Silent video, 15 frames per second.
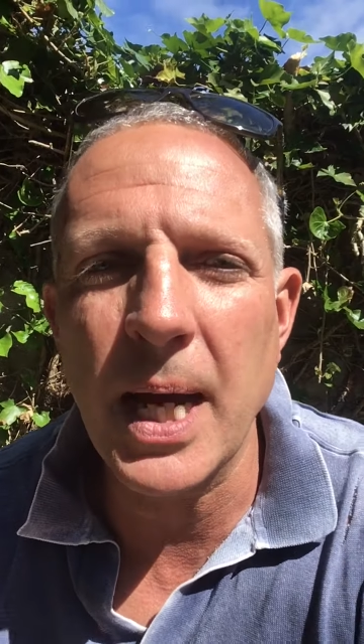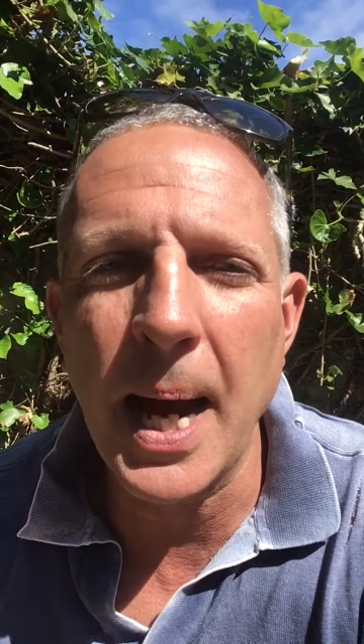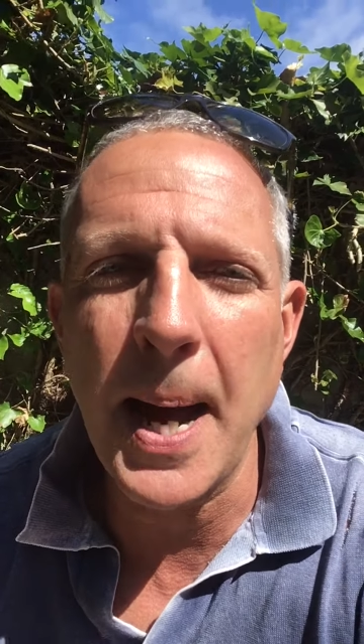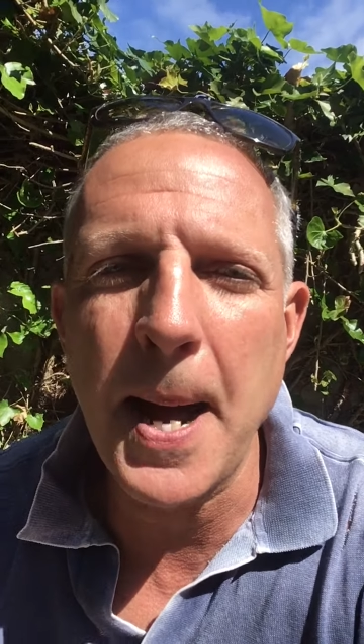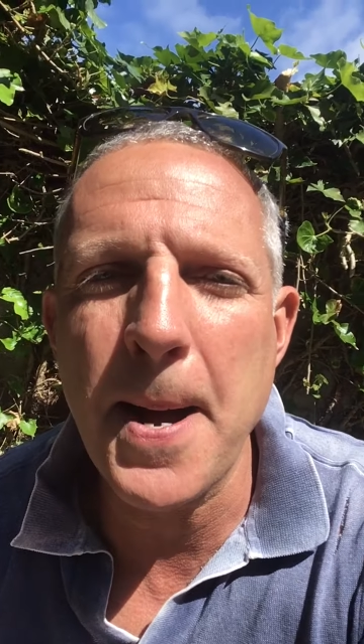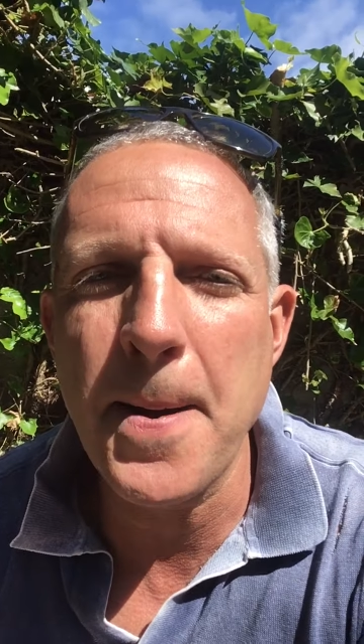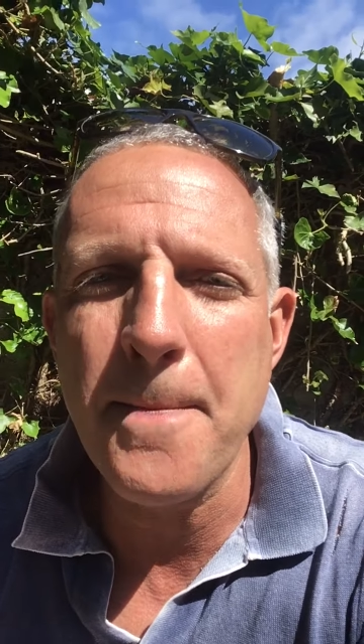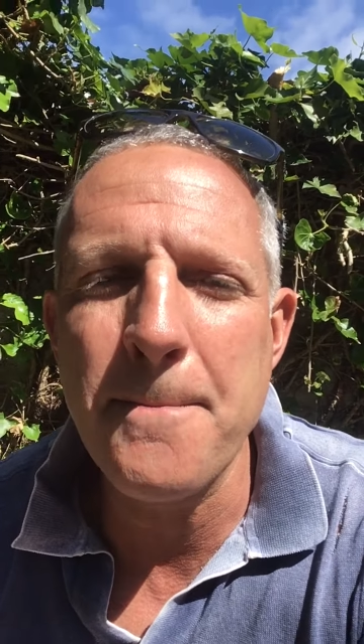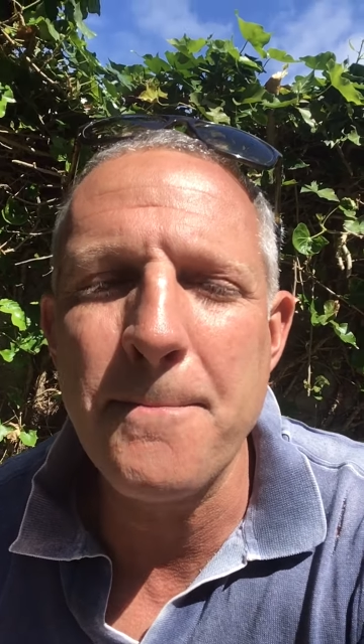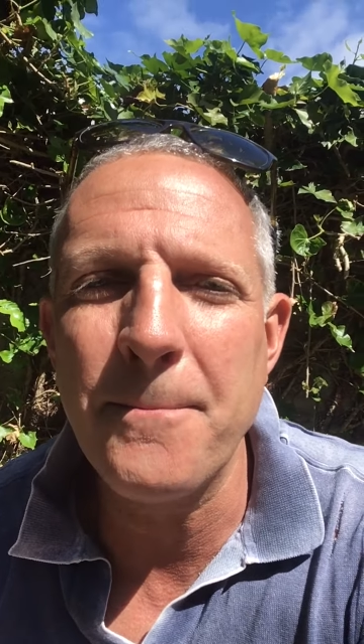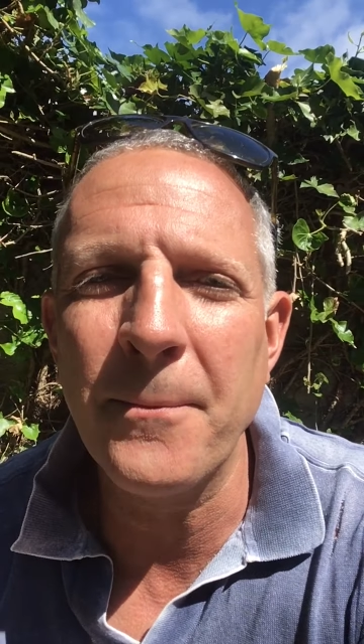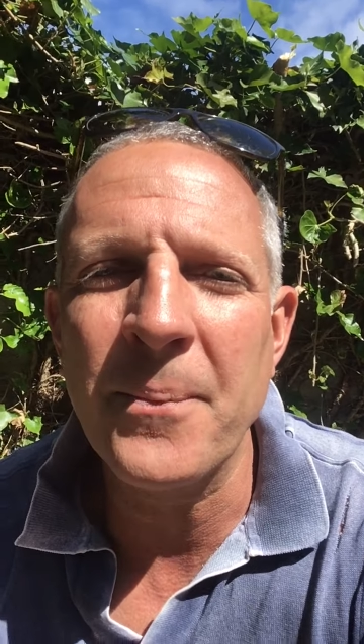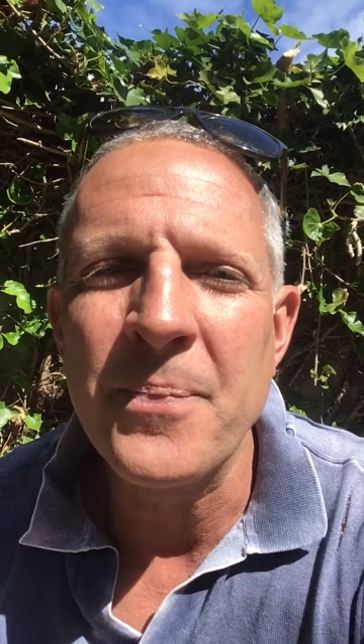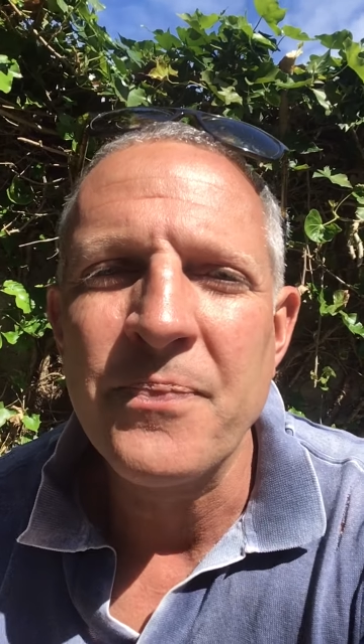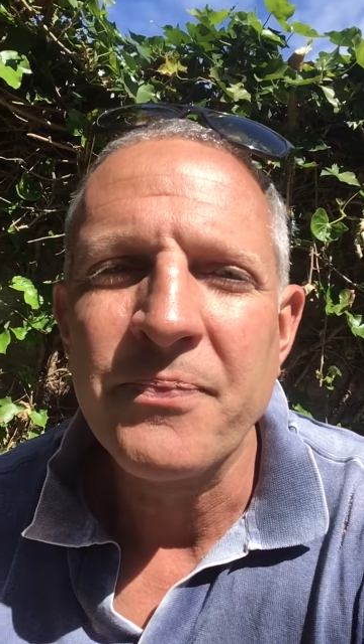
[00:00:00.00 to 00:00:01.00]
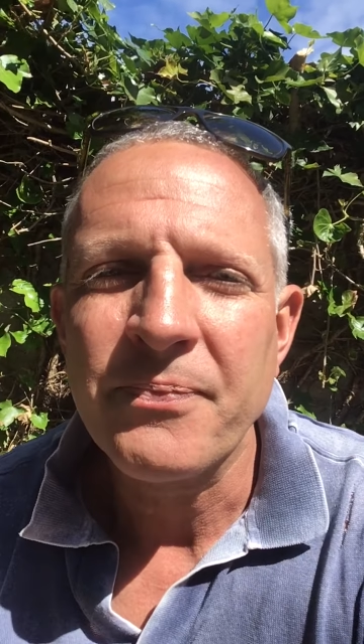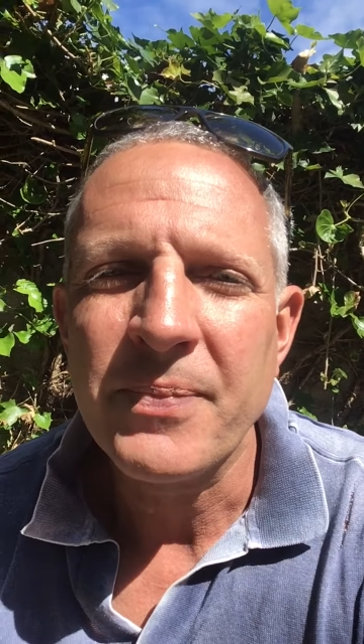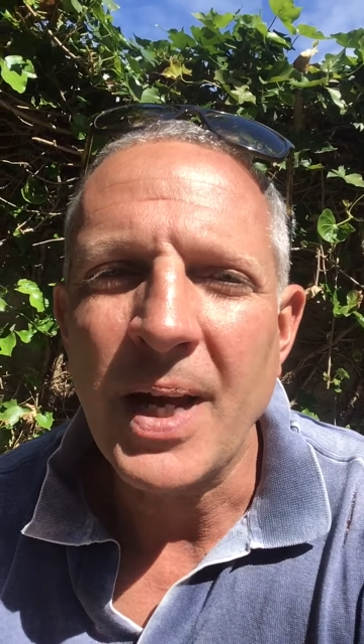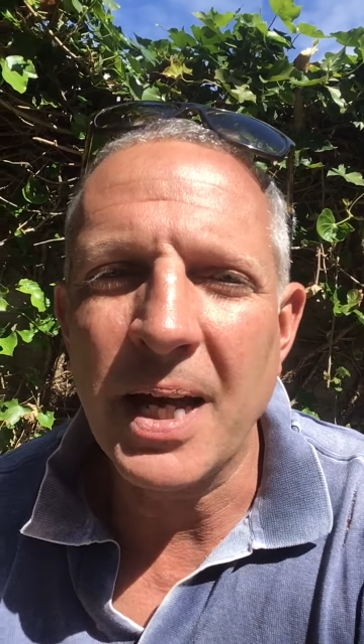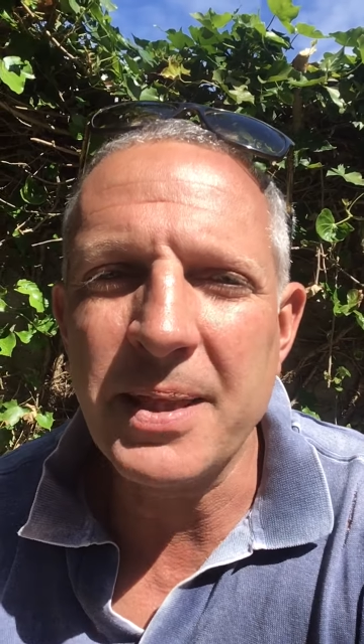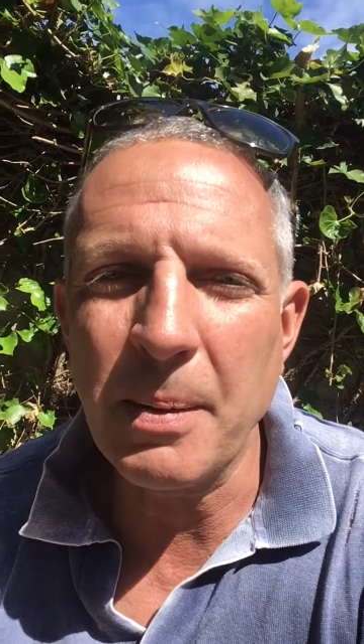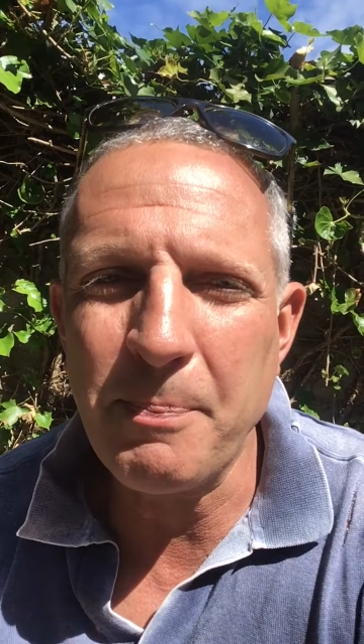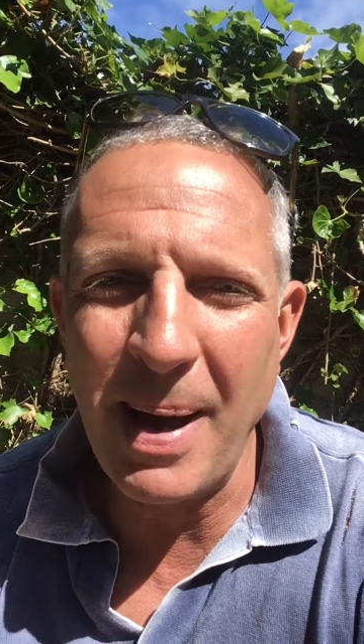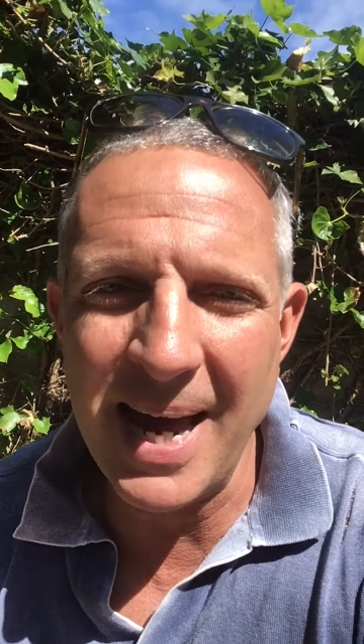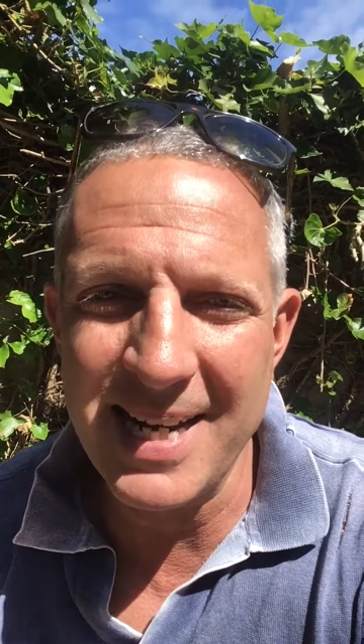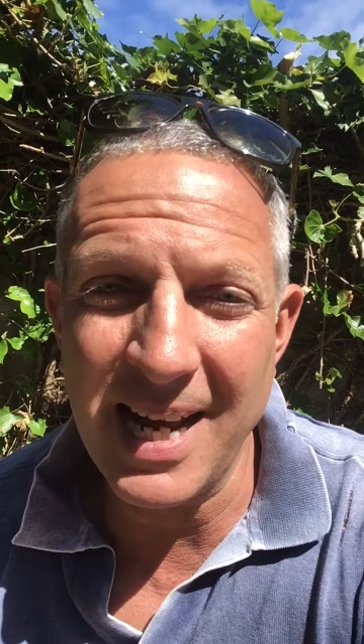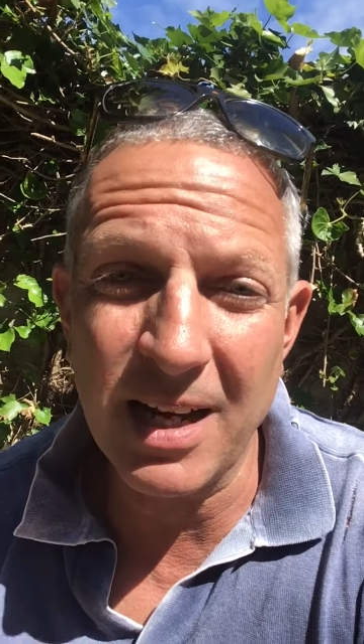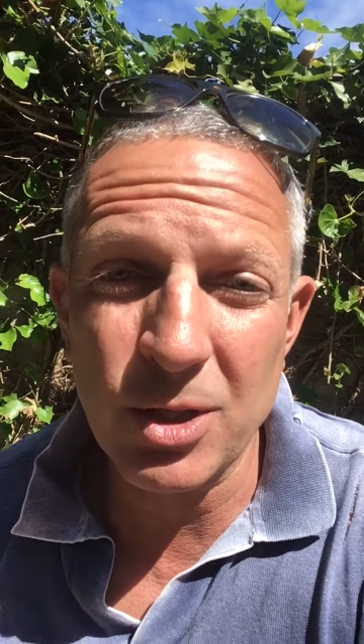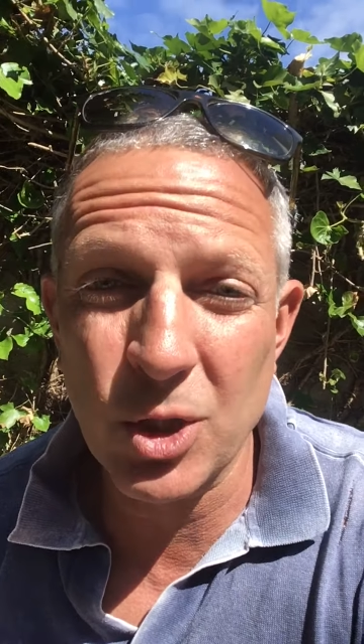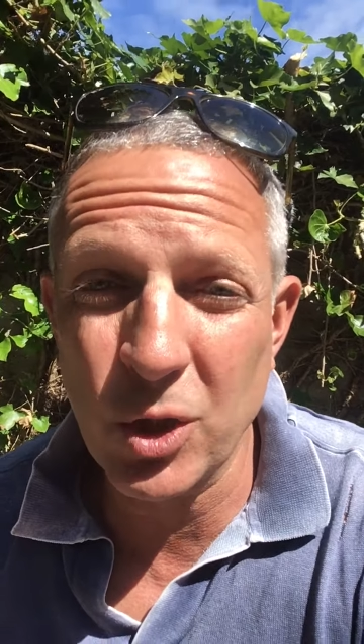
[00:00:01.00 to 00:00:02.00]
I think pet
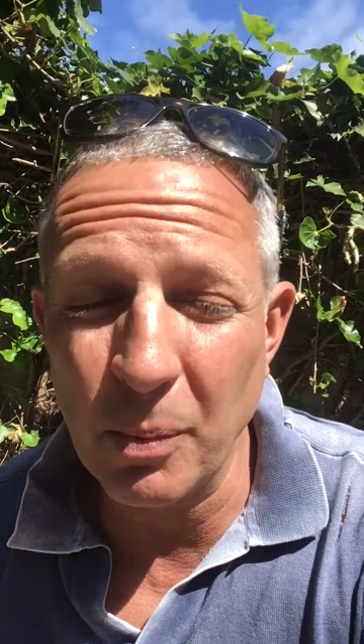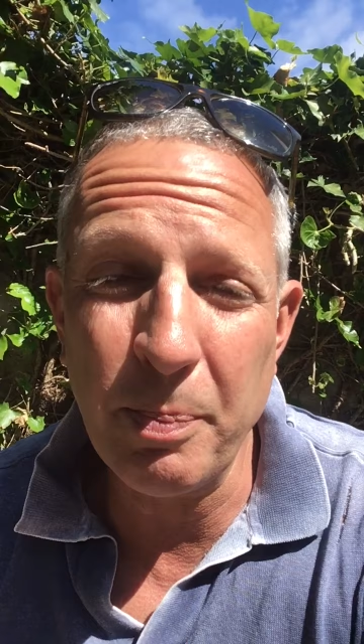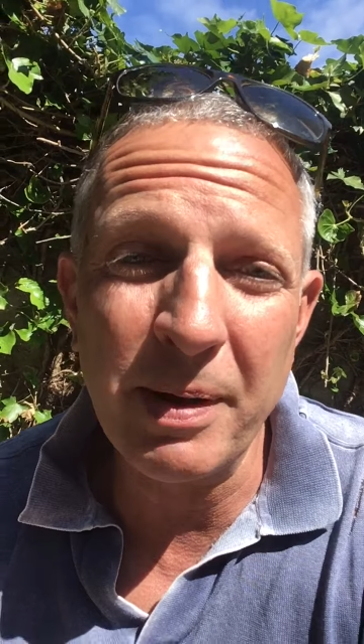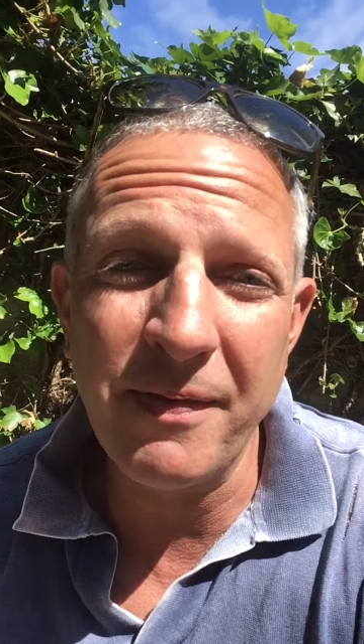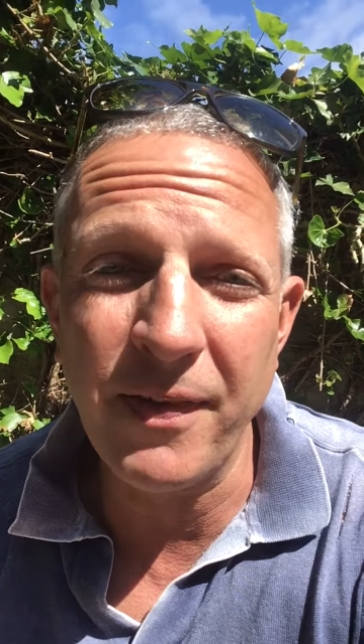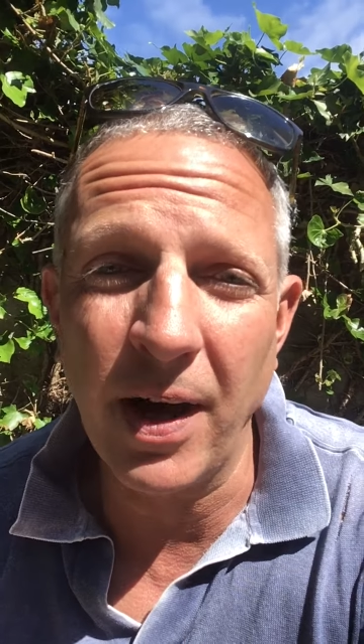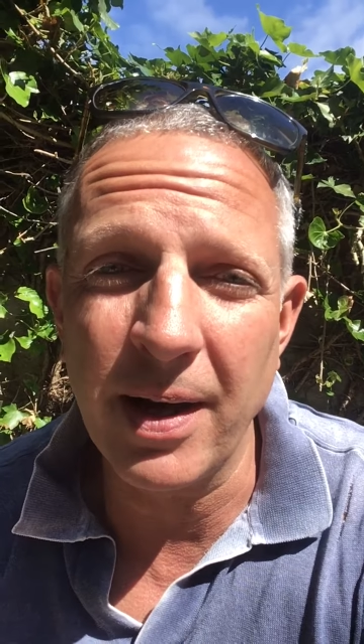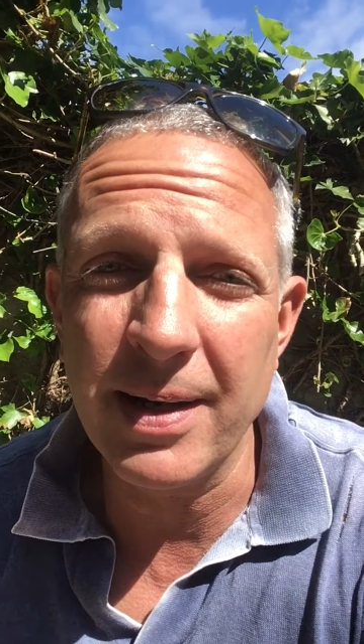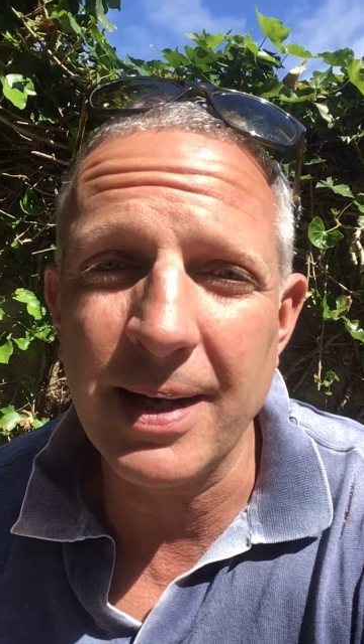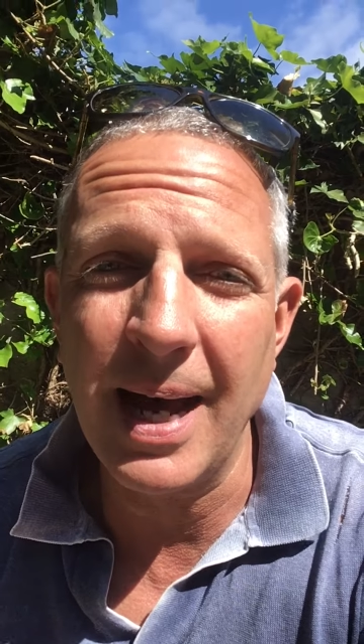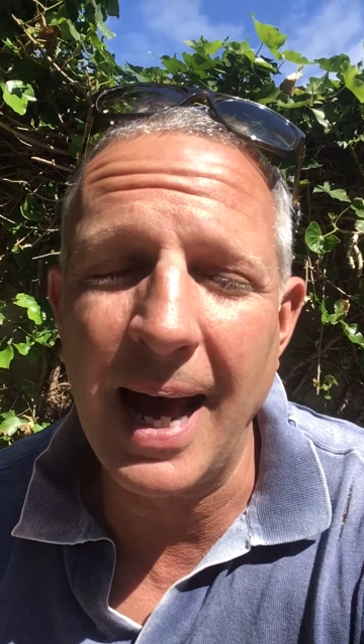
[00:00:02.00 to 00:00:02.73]
nat should be fun,